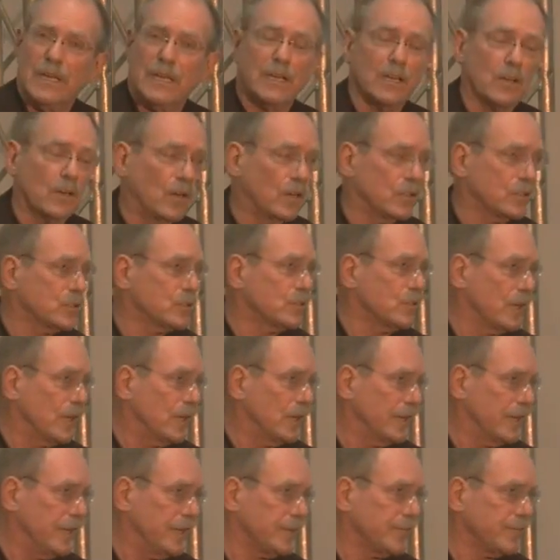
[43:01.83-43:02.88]
in
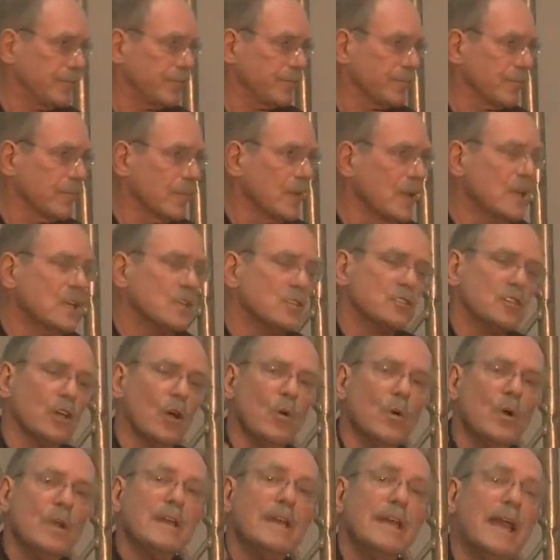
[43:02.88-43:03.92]
Australia.
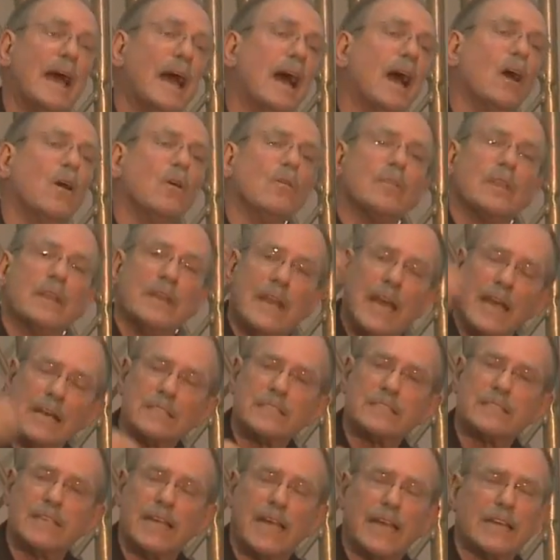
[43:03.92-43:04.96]
So now the
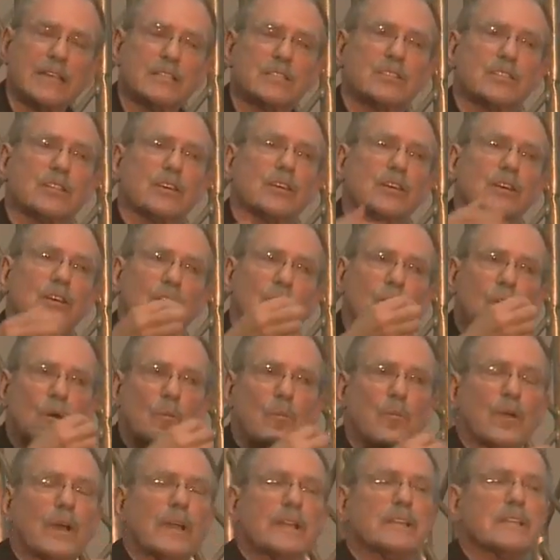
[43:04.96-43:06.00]
next stage is they're going to
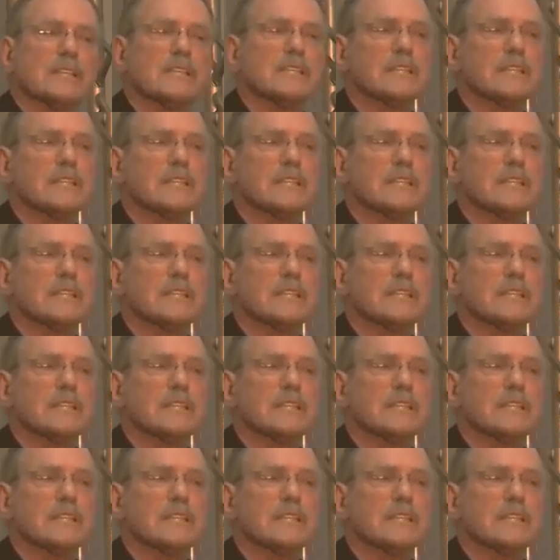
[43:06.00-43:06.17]
incorporate the